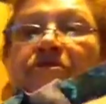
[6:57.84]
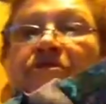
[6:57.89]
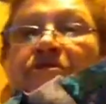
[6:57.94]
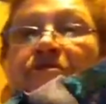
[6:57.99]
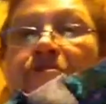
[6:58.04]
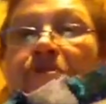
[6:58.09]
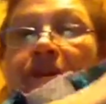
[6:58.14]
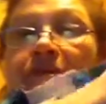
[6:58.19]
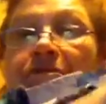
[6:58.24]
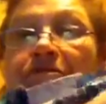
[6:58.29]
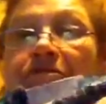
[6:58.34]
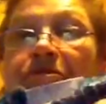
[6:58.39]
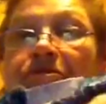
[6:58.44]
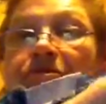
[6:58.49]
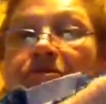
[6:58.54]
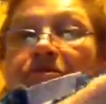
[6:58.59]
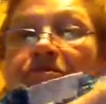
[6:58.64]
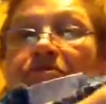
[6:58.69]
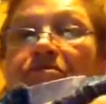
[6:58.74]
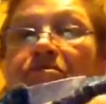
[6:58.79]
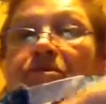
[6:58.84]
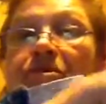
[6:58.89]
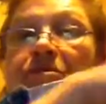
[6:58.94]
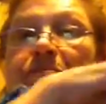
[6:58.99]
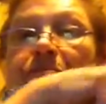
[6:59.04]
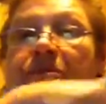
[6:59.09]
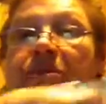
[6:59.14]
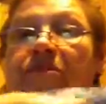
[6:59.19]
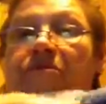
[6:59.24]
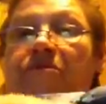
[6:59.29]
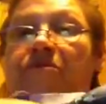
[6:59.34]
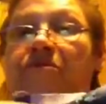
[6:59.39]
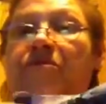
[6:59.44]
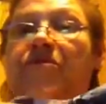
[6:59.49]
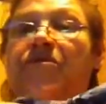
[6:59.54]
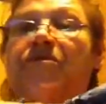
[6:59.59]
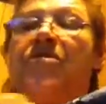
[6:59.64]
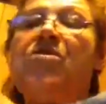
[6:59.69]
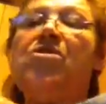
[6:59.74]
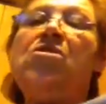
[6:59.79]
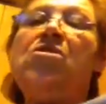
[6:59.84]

squares and your shorter pieces.